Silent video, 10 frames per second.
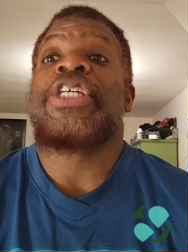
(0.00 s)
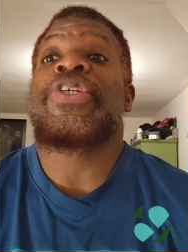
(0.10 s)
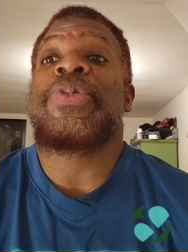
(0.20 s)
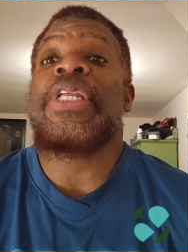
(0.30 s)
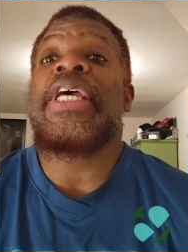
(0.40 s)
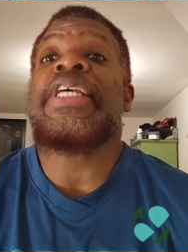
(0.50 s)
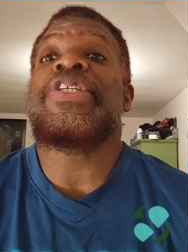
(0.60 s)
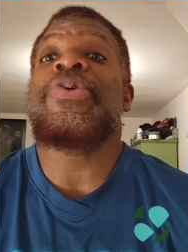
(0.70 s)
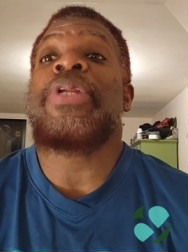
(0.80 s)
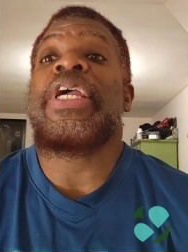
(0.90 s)
So
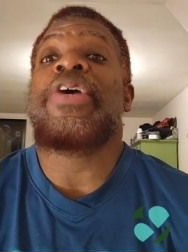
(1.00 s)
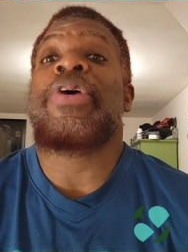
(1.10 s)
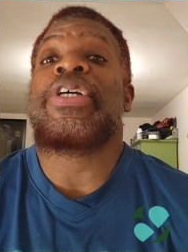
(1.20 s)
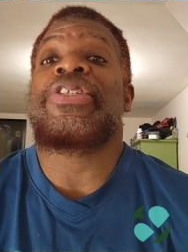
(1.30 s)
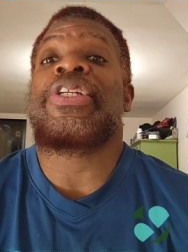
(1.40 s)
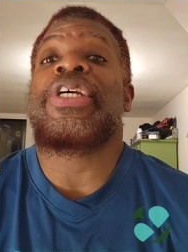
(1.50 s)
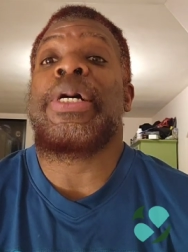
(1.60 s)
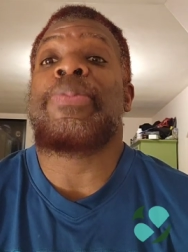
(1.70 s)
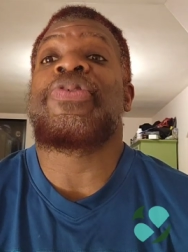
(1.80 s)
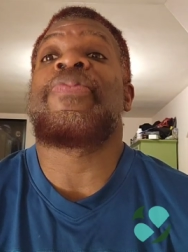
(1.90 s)
today's Q&A question
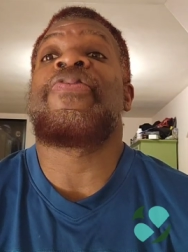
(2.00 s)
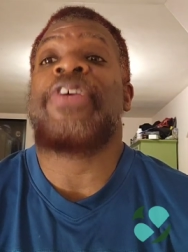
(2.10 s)
comes from